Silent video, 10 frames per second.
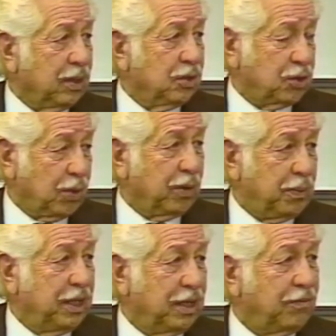so it'd
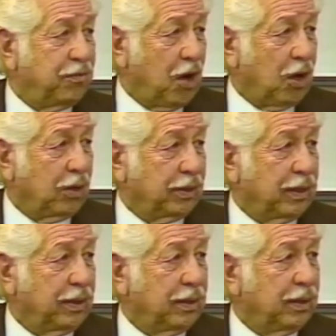be in the fall.
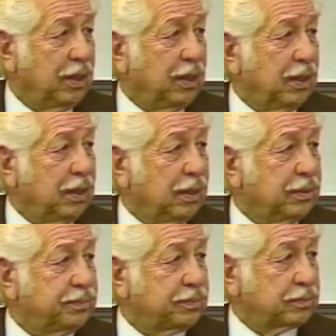You plow it,
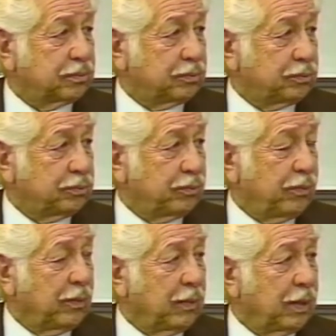plow it down and
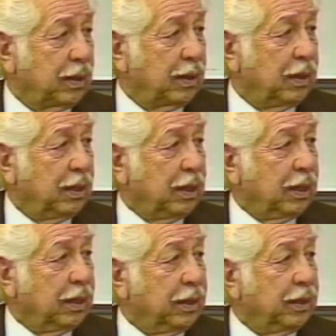then you dig the,
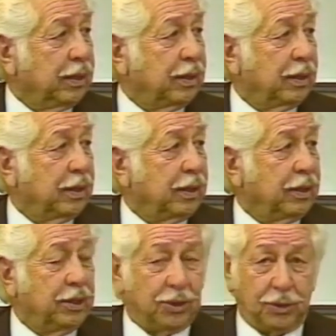dig the roots up.
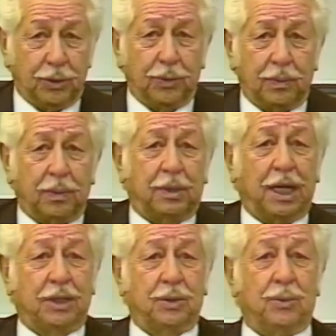You, you
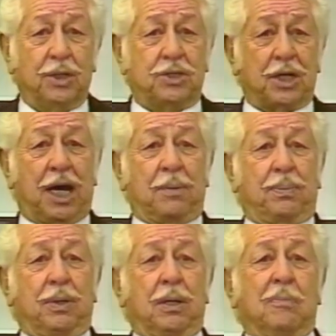take the roots up
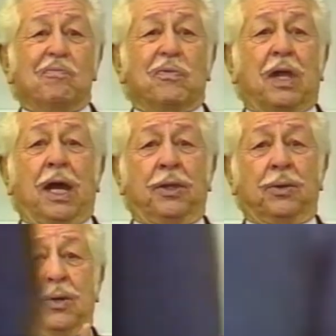and
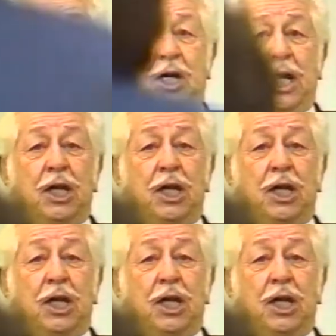the roots are cut